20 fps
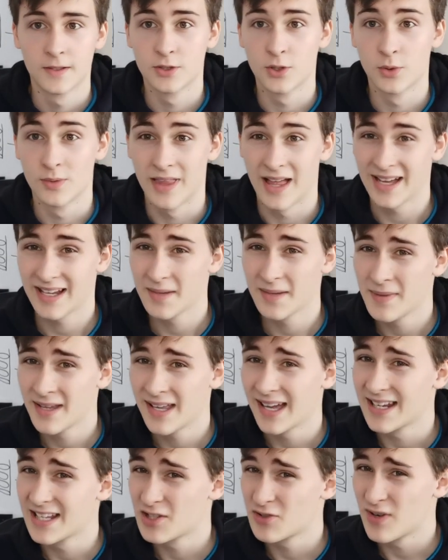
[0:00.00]
So that can be
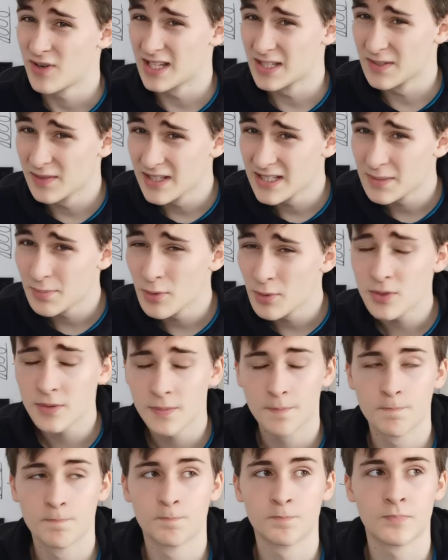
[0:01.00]
kind of stressful, I
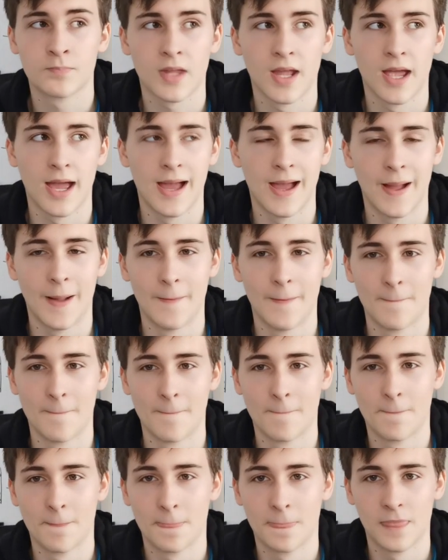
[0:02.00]
suppose.
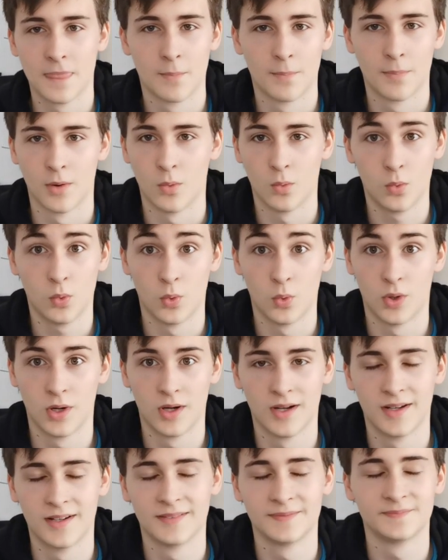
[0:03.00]
But
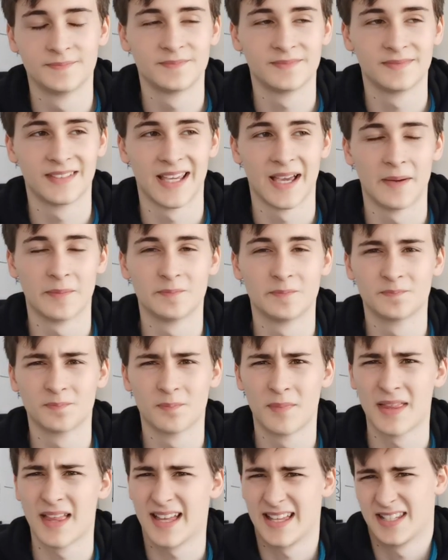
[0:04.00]

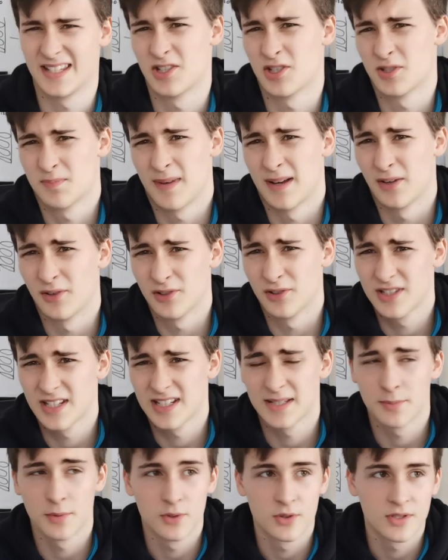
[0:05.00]
that is just biology,
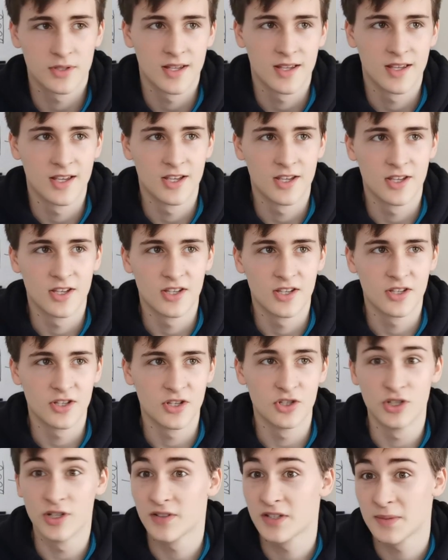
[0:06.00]
I suppose.
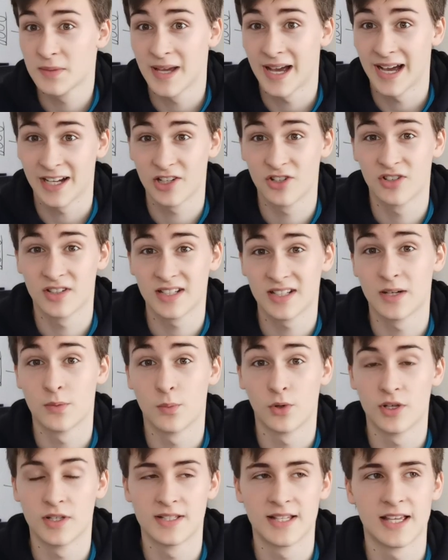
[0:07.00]
You do have to be accurate
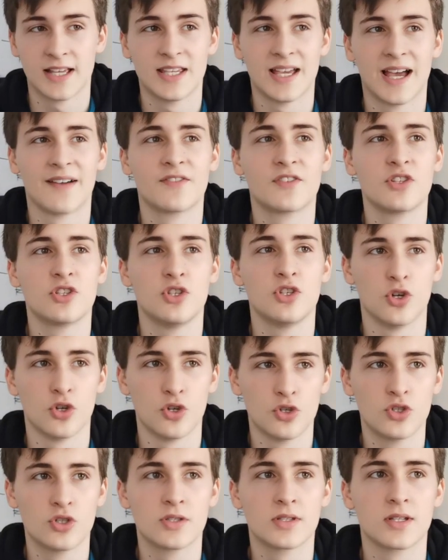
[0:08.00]
in what you say. You have to
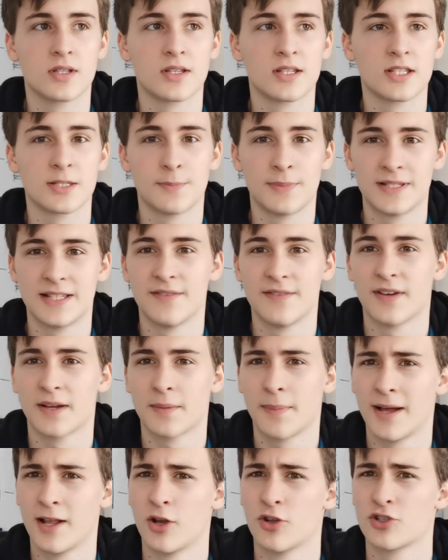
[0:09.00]
use
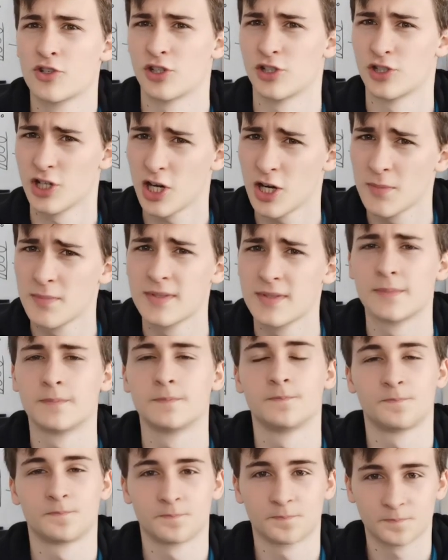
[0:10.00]
specific biological terms.
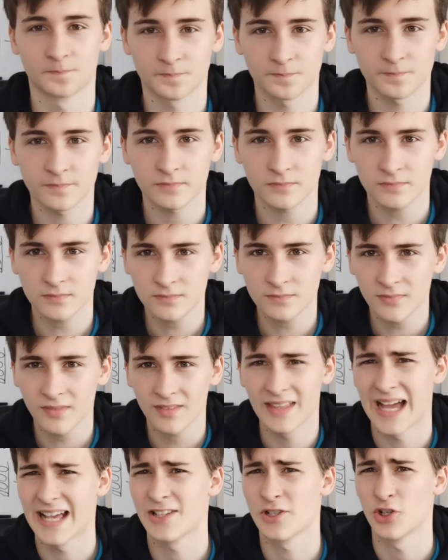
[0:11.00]

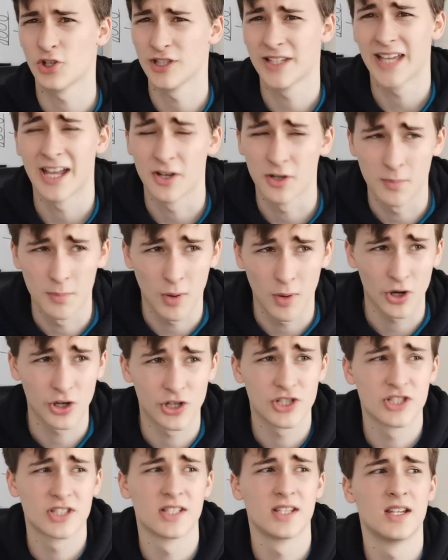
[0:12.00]
That's how you get your
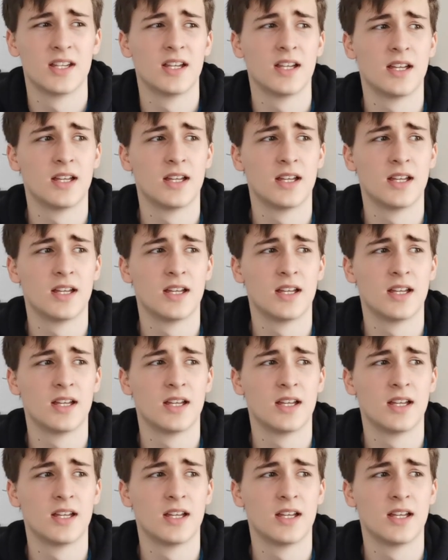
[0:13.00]
marks.